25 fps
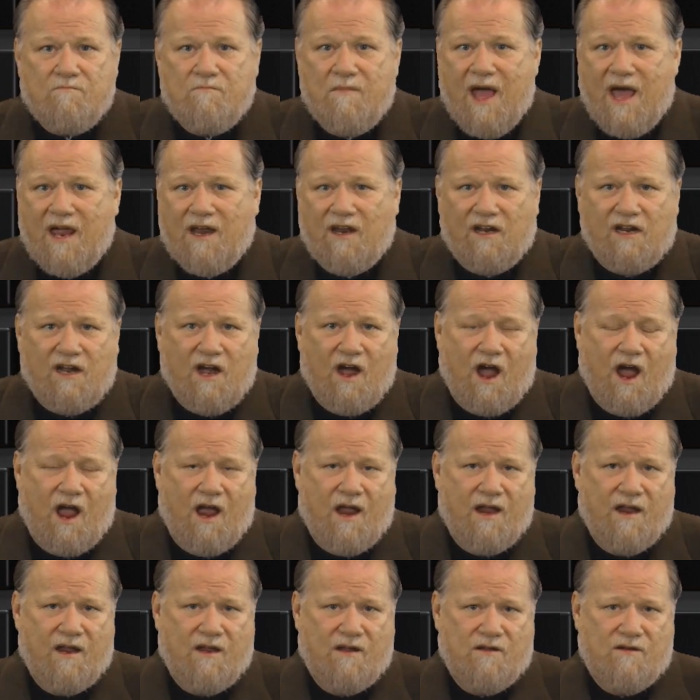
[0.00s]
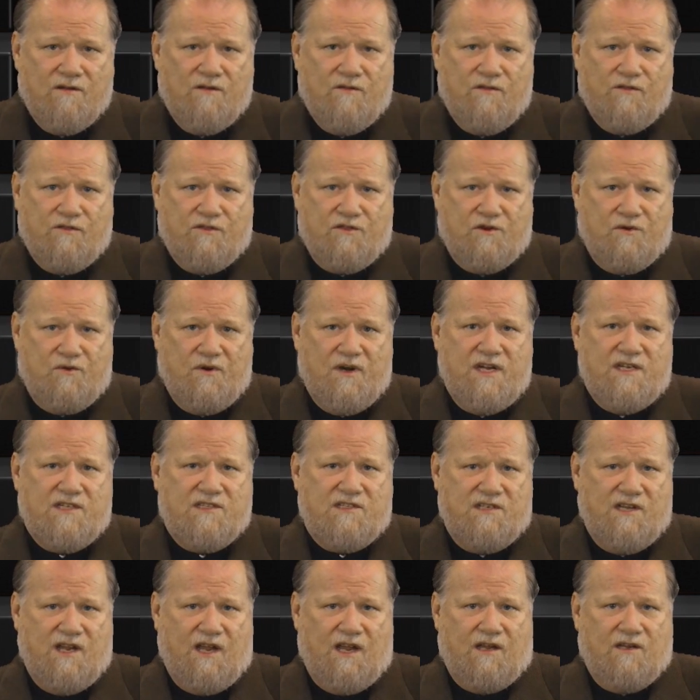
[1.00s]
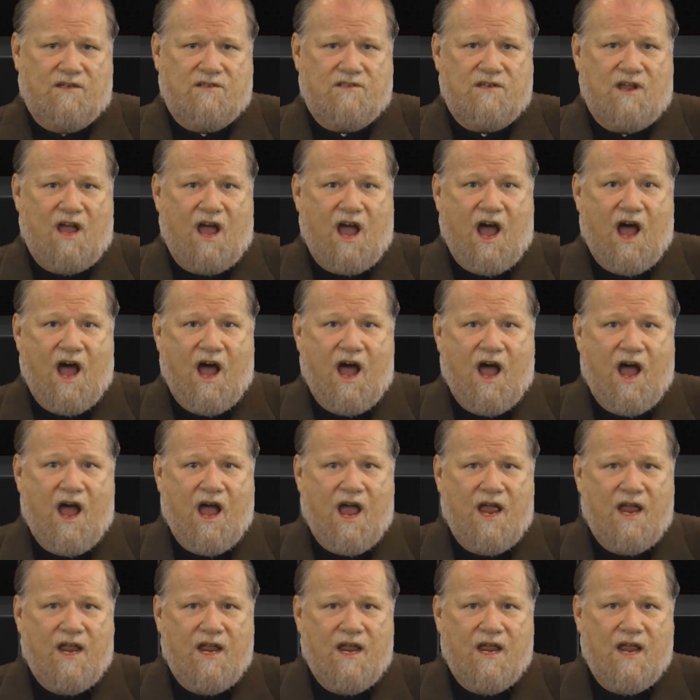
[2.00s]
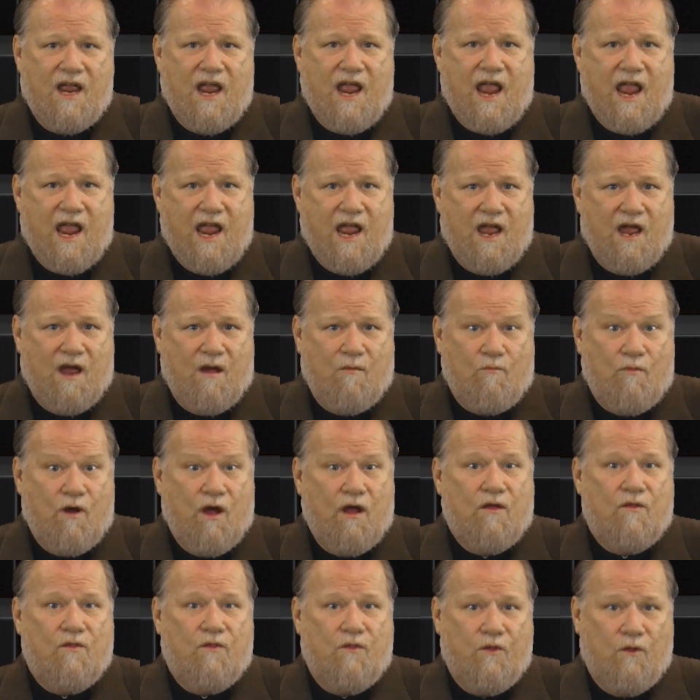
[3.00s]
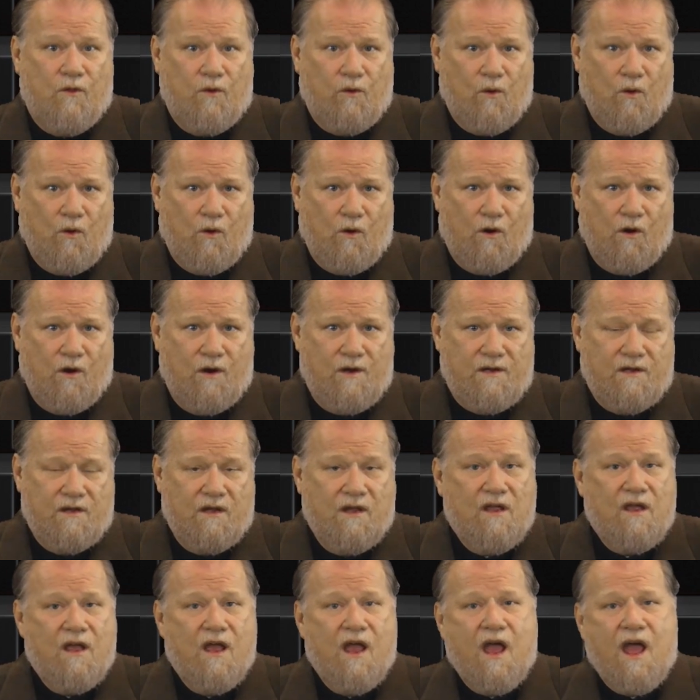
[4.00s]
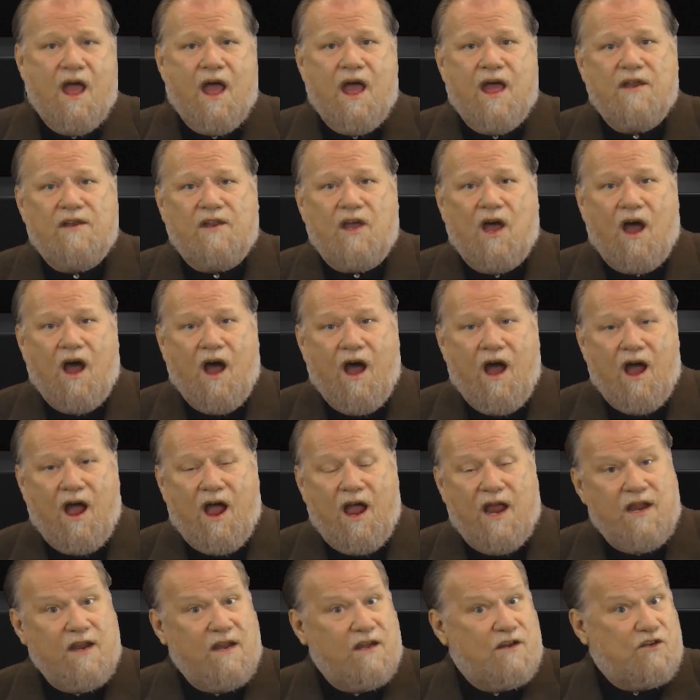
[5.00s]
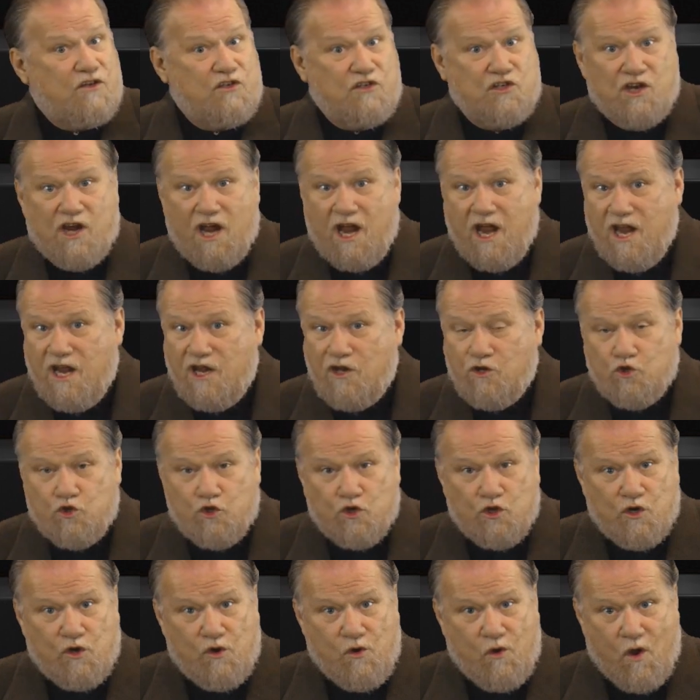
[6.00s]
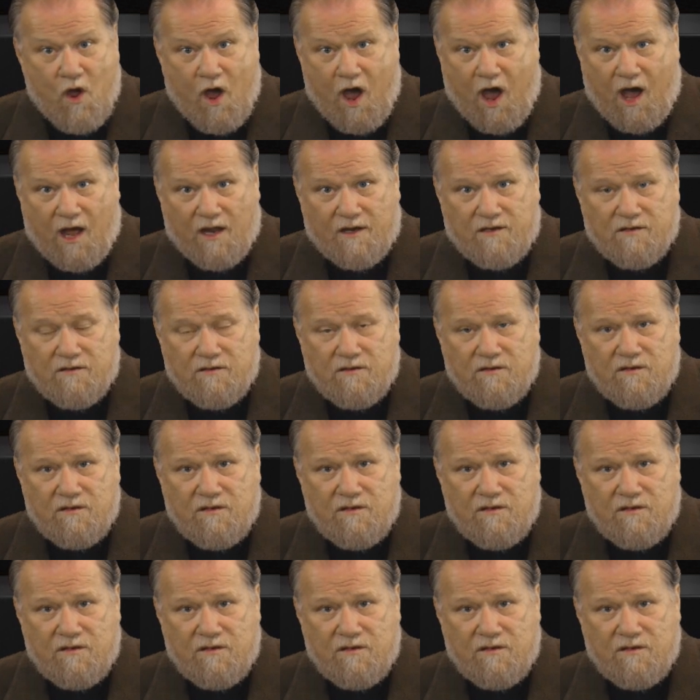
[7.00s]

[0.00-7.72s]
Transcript: Malachi 3:6, I am the Lord, and I change not.